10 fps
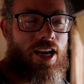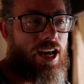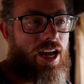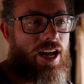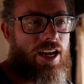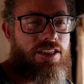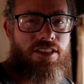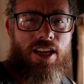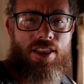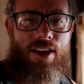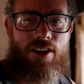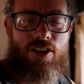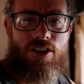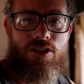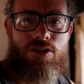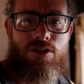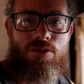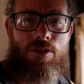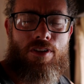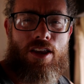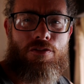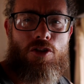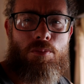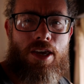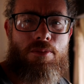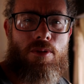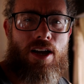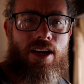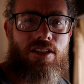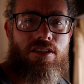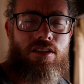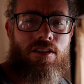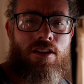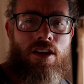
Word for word: and see how that goes. We've had a few people ask